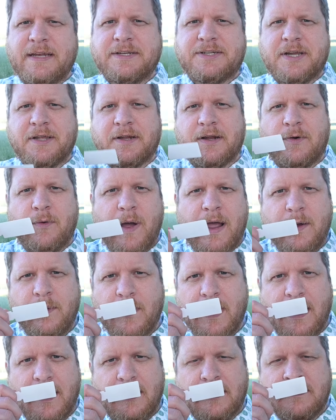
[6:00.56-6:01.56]
each other quite
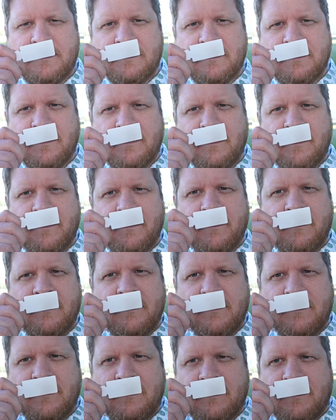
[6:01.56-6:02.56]
well.
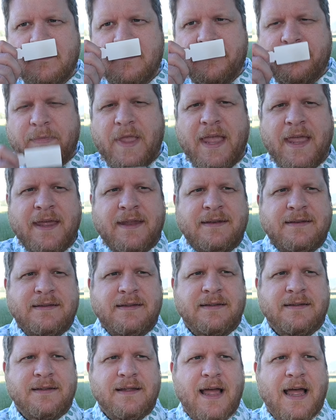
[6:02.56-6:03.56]
And
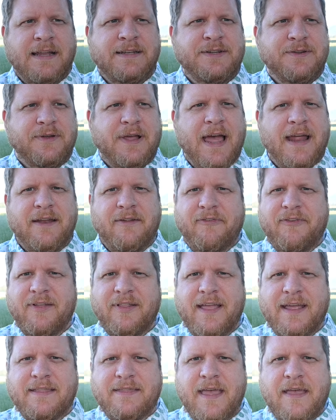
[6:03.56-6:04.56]
I do kind of feel
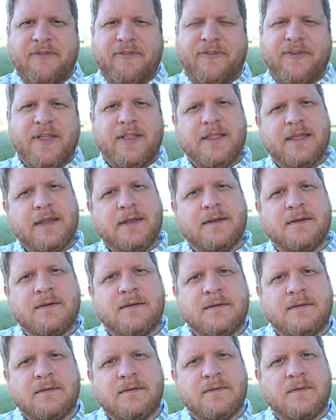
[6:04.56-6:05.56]
like they fill in
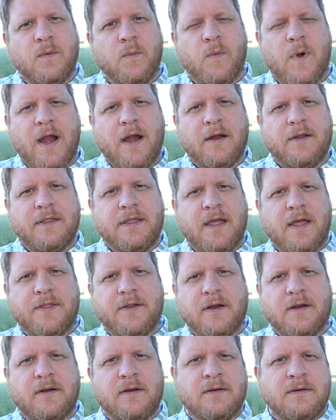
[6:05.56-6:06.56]
where the
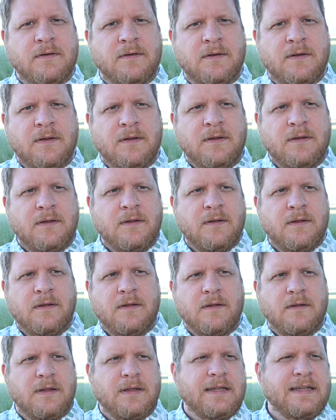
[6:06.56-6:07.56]
other
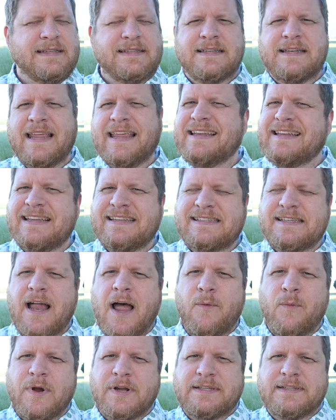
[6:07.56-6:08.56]
it's
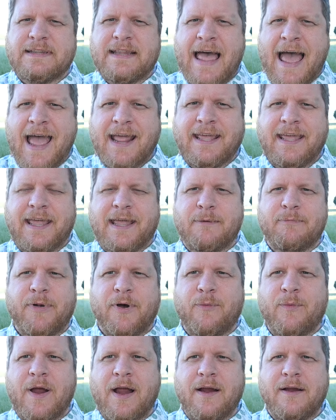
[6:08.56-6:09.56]
not where it's lacking,
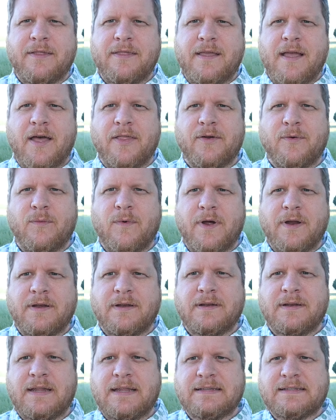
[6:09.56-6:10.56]
but where the other
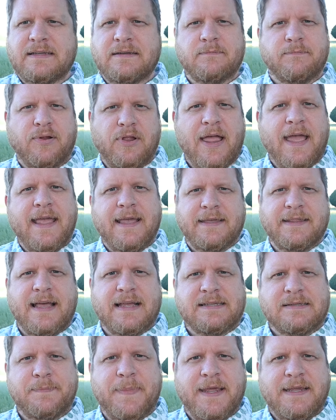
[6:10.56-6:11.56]
one isn't playing in
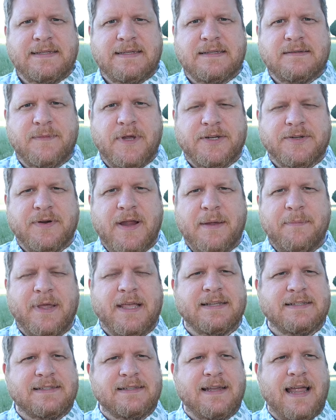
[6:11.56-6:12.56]
that space as much, right?
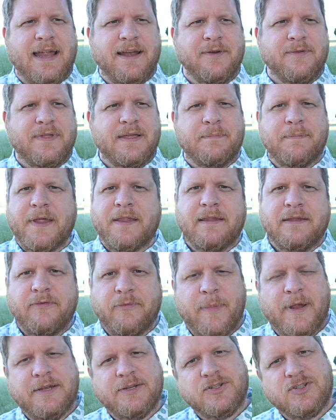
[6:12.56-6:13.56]
Because I don't think Bentley
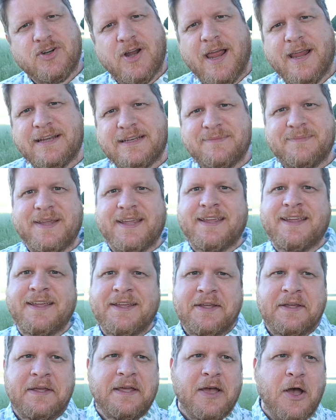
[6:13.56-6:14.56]
for Men is trying to be
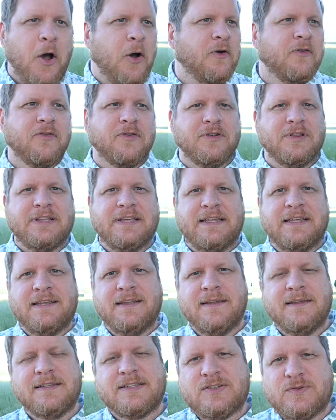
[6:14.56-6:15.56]
overly
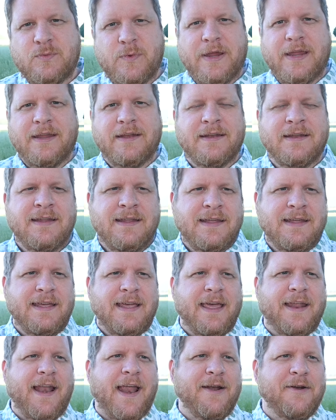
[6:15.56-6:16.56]
sweet.
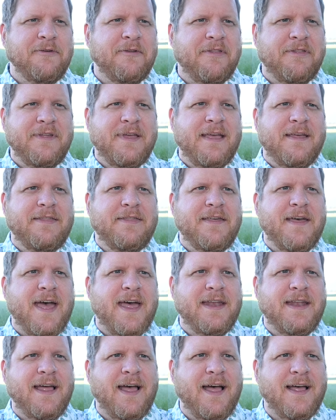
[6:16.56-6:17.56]
And I don't think
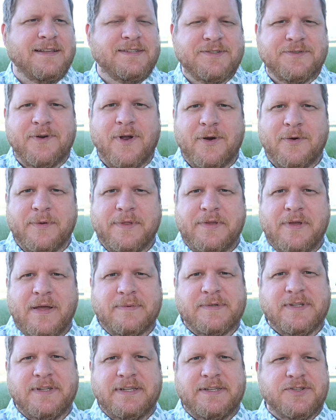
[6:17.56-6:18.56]
that Stronger With You
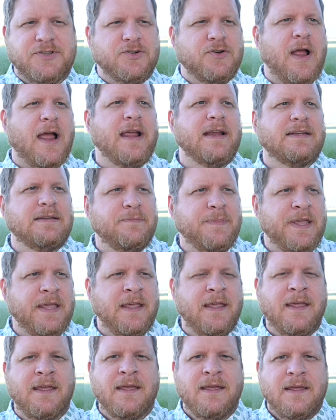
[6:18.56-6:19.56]
Absolutely is trying to
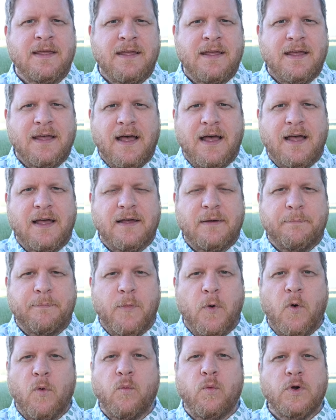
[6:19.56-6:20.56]
be a
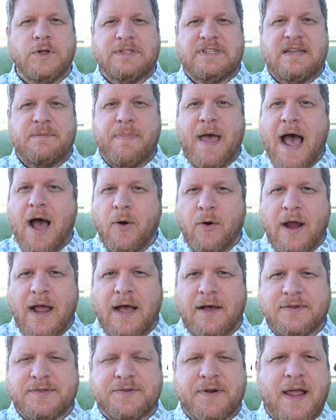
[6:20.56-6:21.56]
woodsy
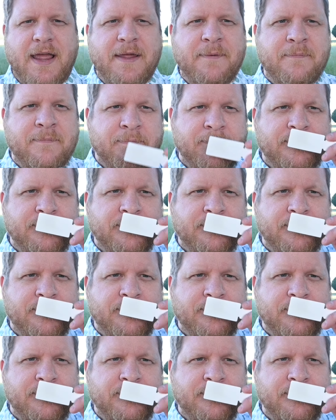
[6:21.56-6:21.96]
powerhouse, right?